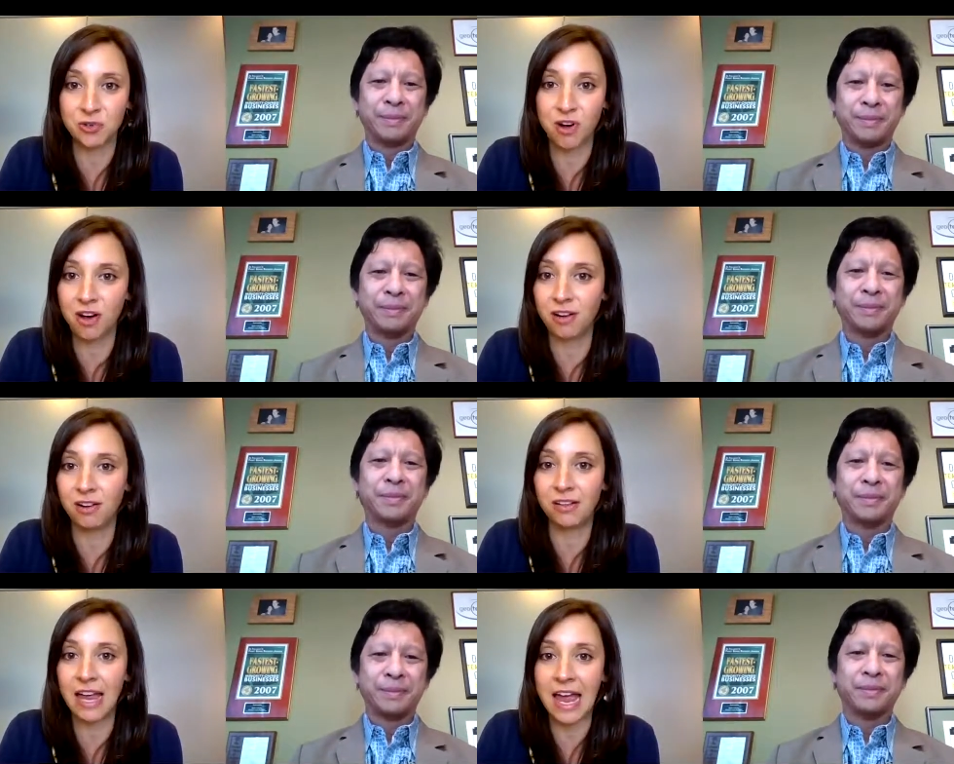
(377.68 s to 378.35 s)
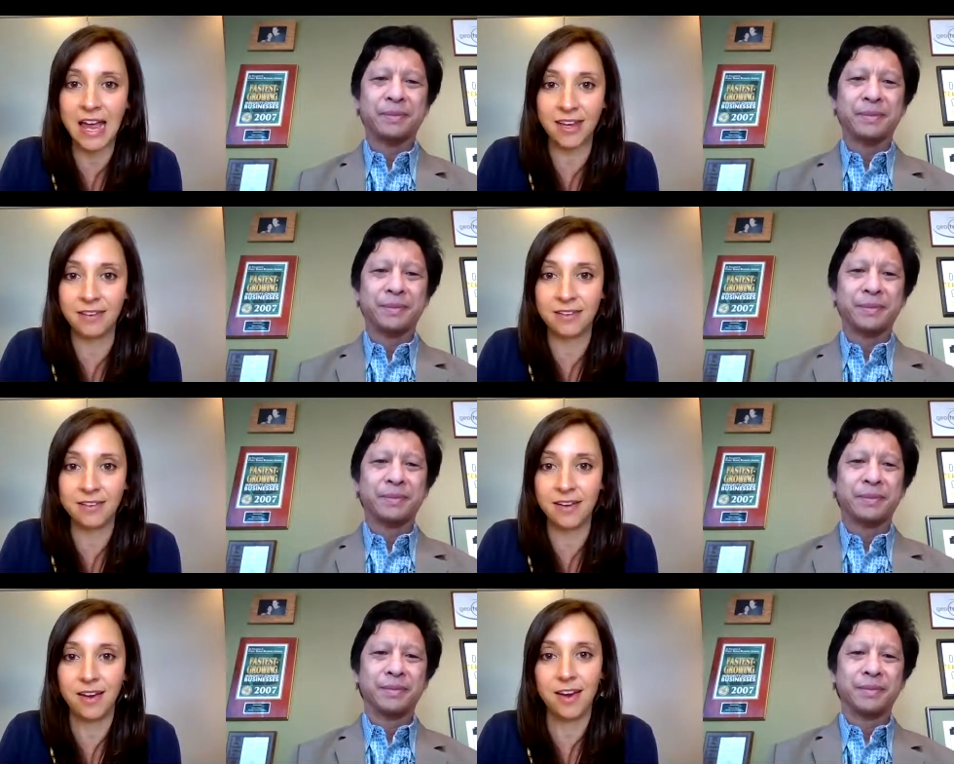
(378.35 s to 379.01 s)
Speaker 1: call and
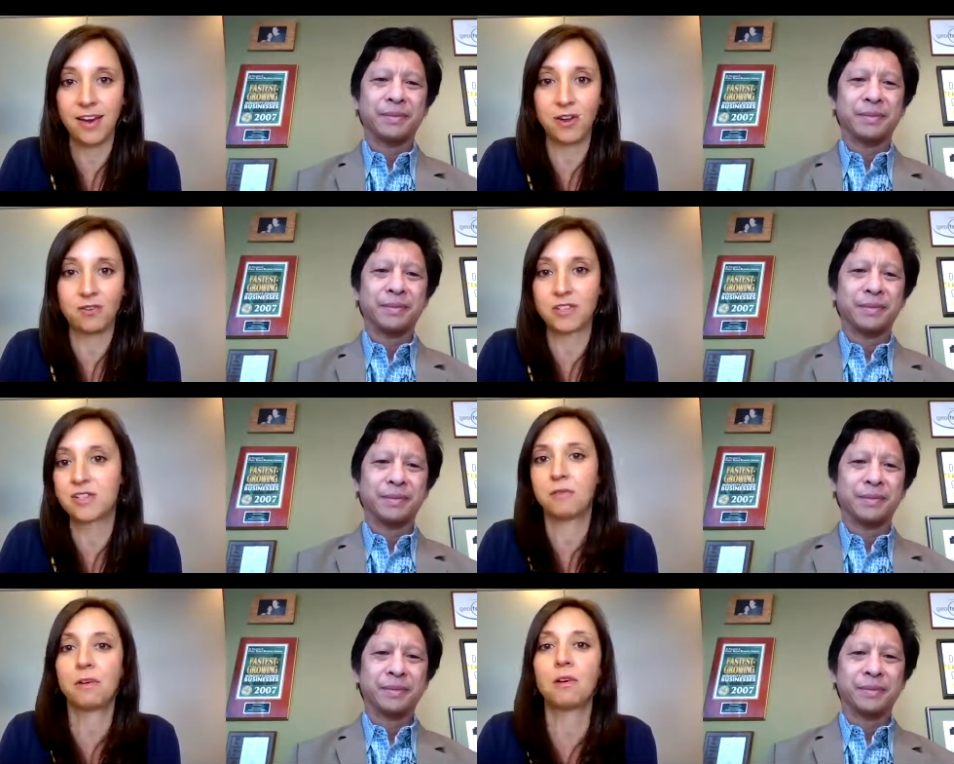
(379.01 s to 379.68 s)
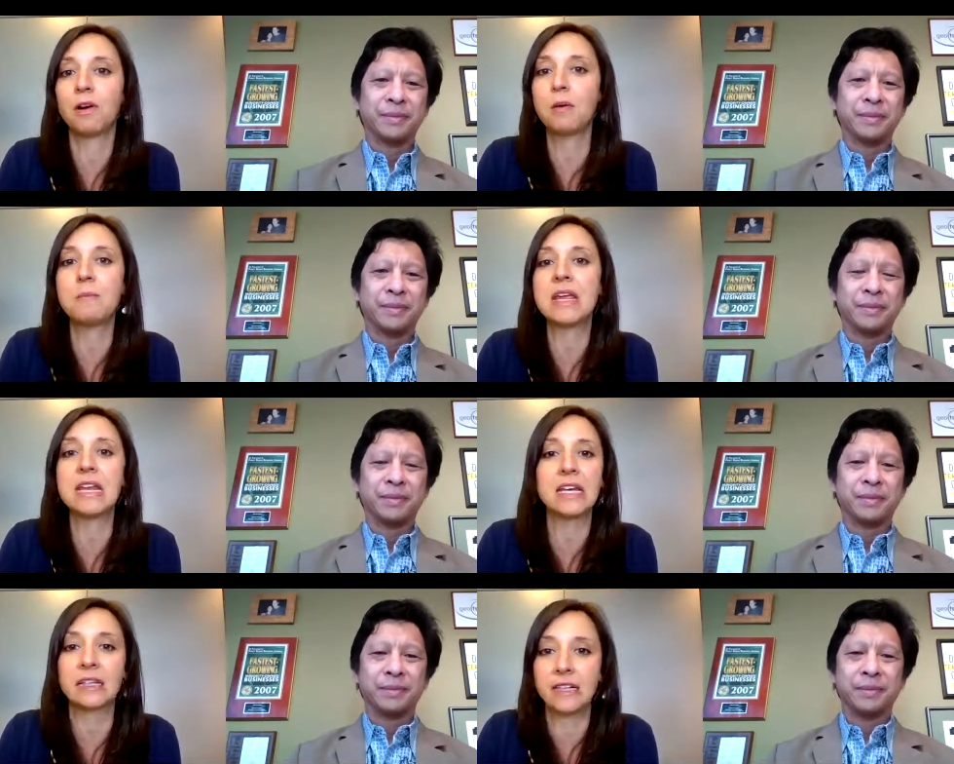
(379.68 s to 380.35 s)
you know just
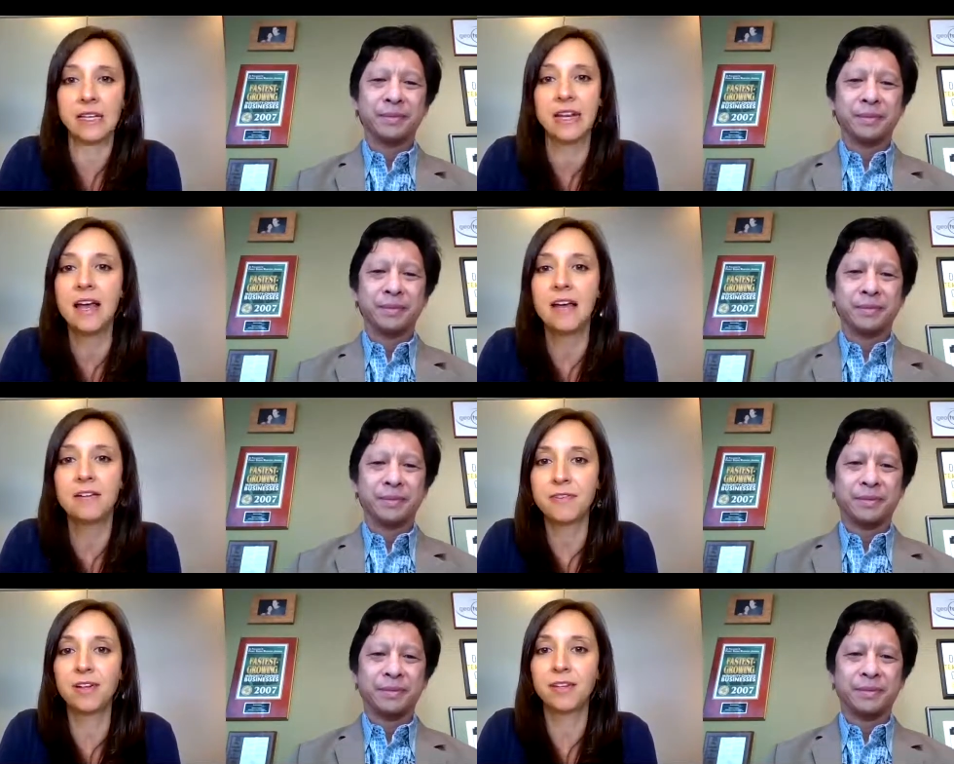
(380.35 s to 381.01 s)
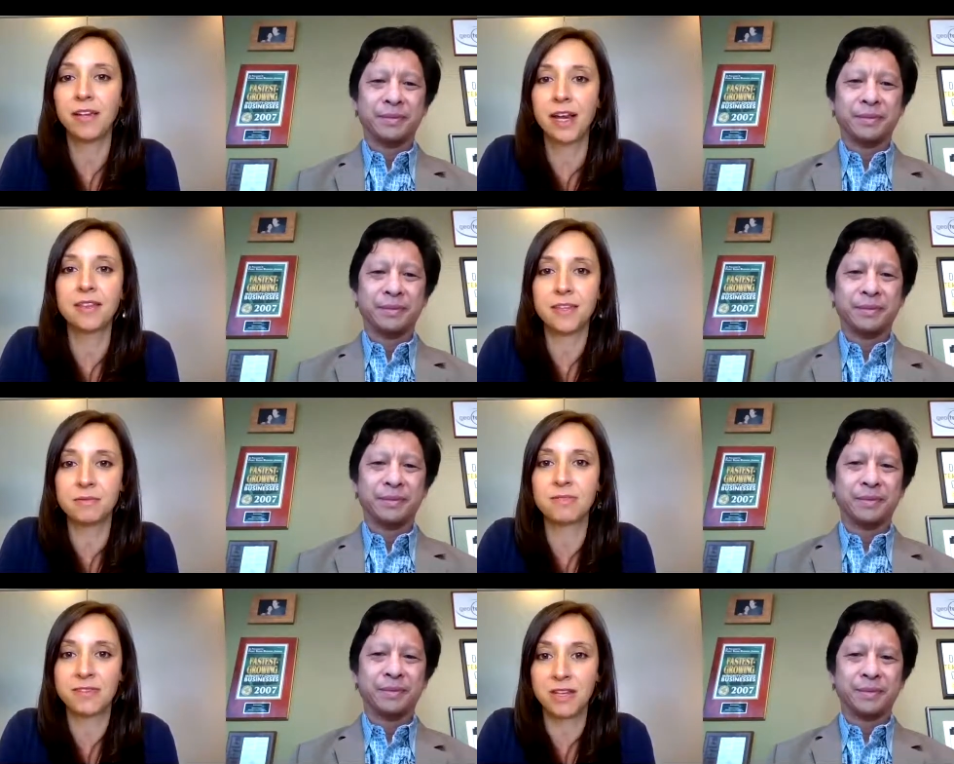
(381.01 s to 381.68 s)
immediately felt like
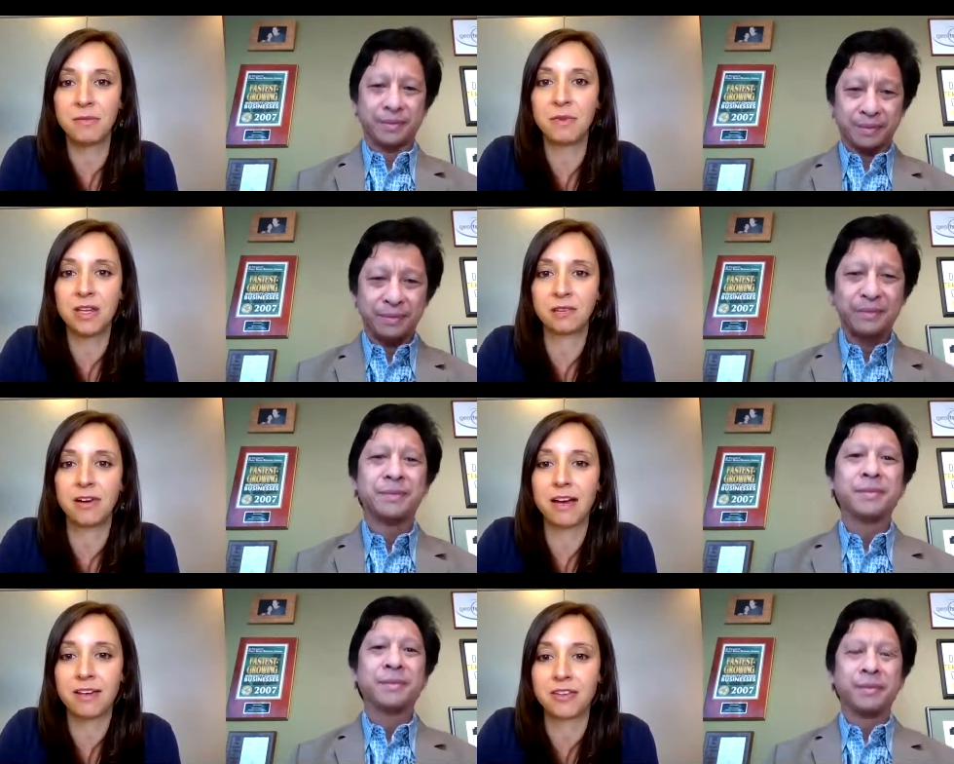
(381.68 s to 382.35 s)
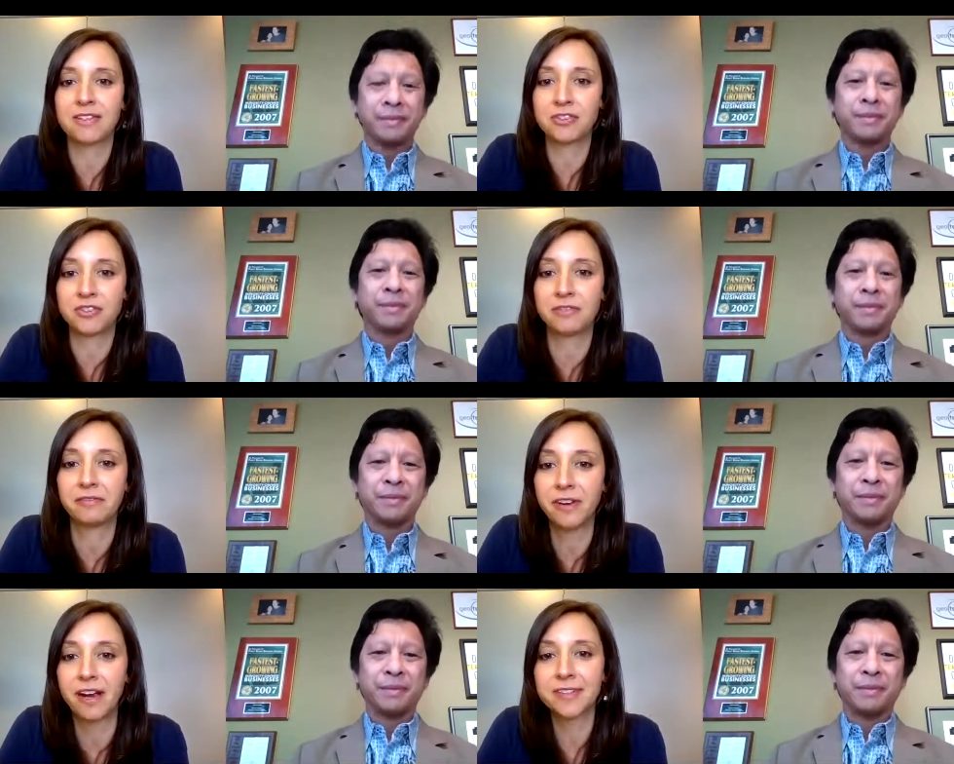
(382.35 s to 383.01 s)
this was going to be the right decision
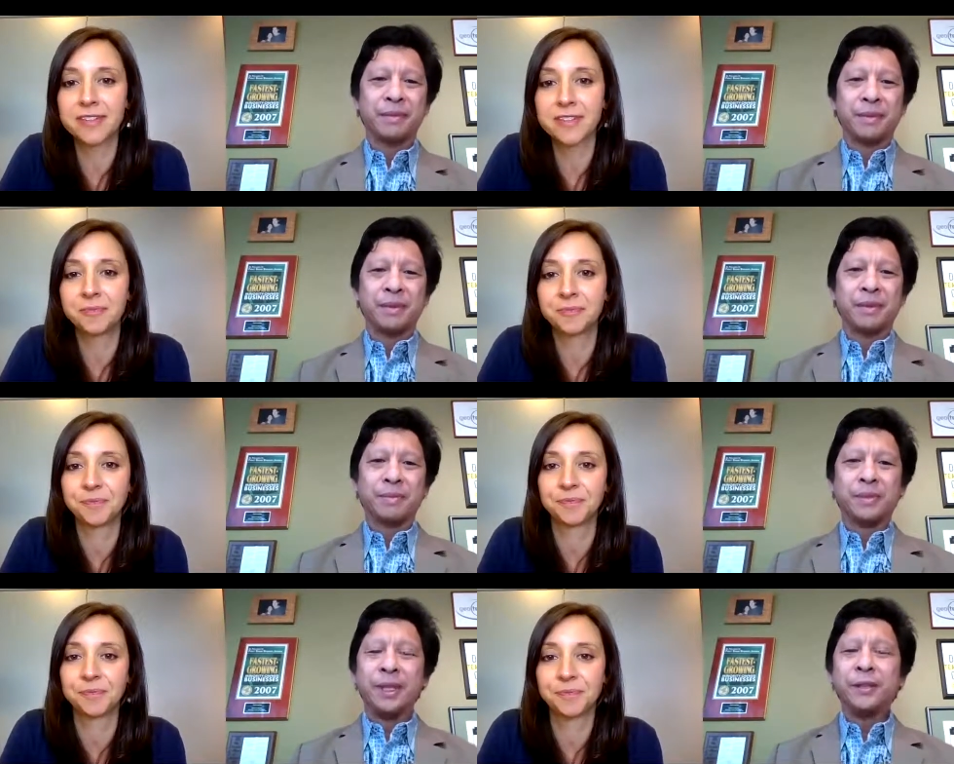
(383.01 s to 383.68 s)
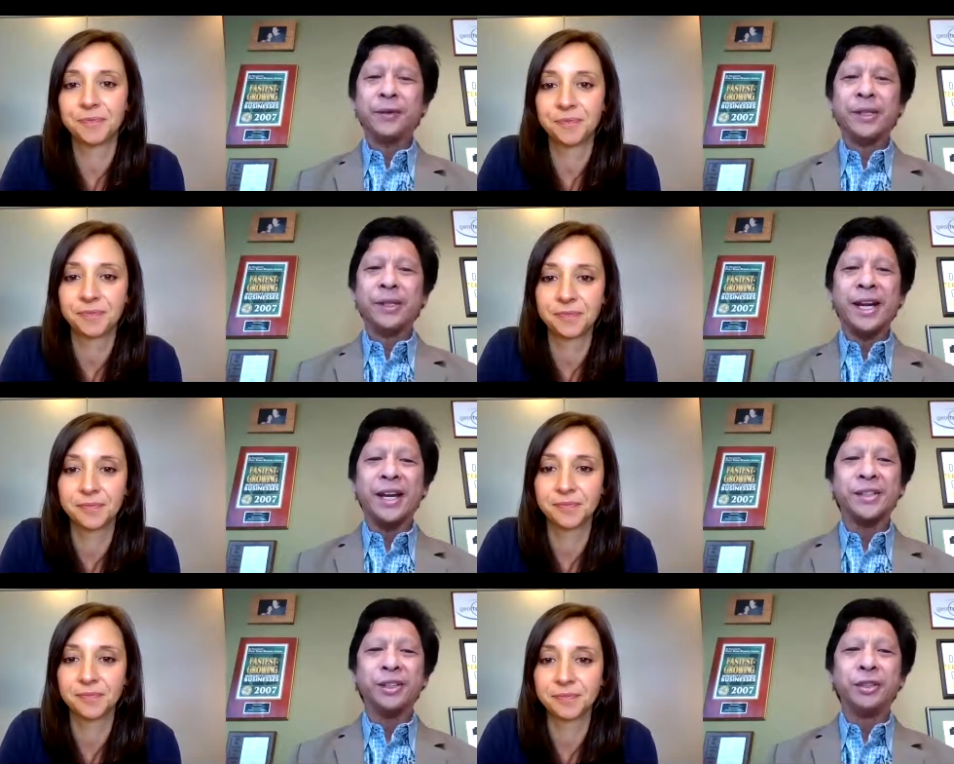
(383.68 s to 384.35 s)
for us
Speaker 2: that's
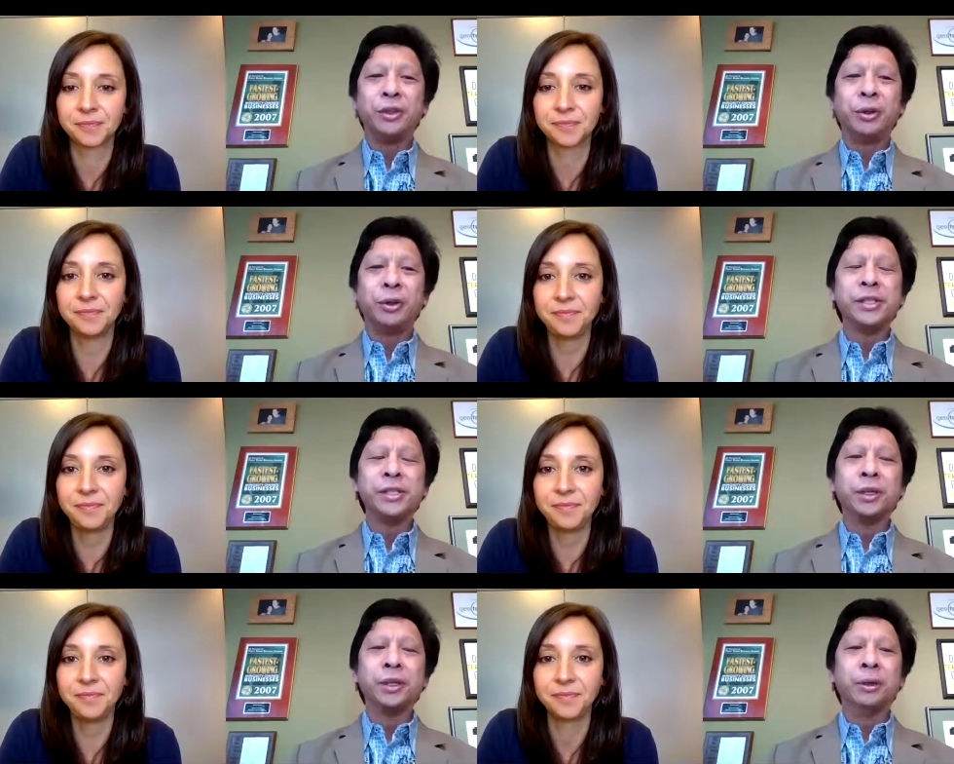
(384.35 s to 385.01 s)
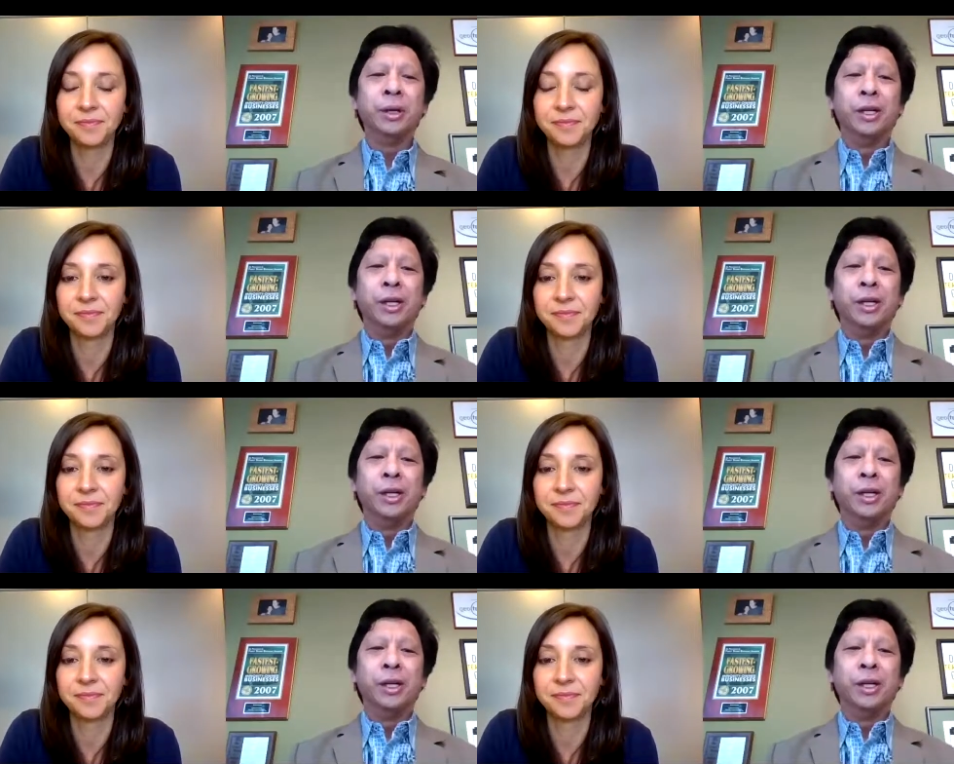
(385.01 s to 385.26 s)
fantastic too. And so,